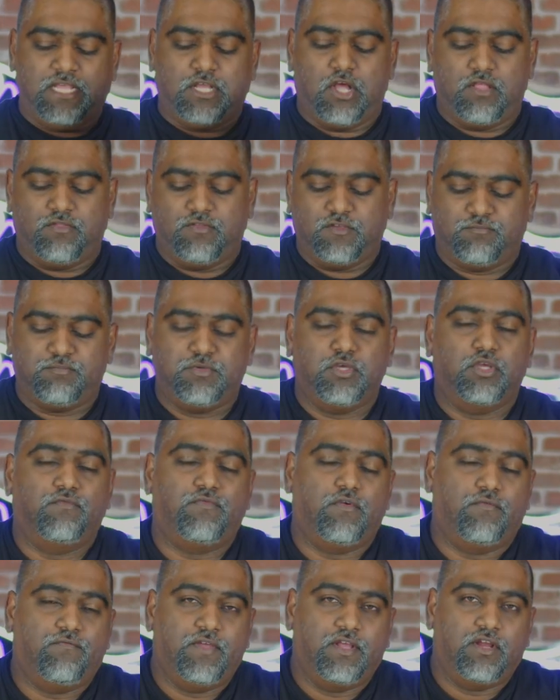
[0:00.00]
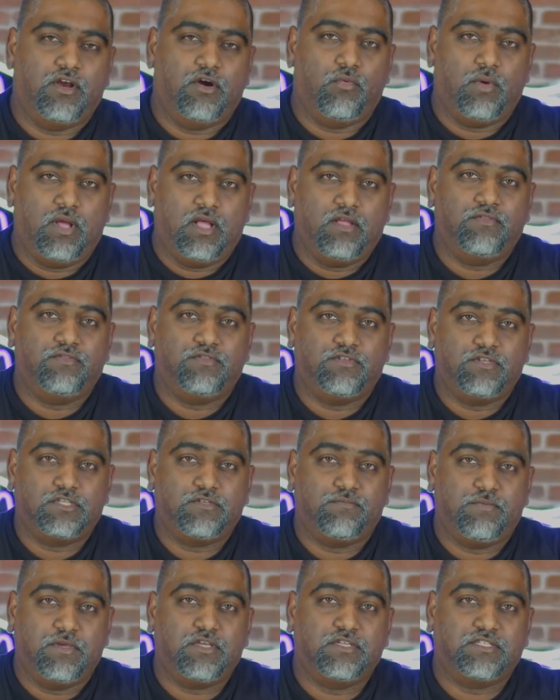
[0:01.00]
on this beautiful figure? Well,
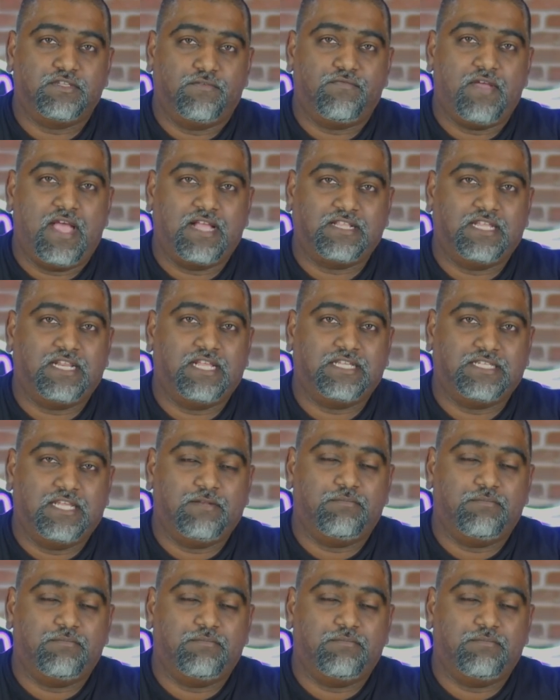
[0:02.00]
just because the fact that I said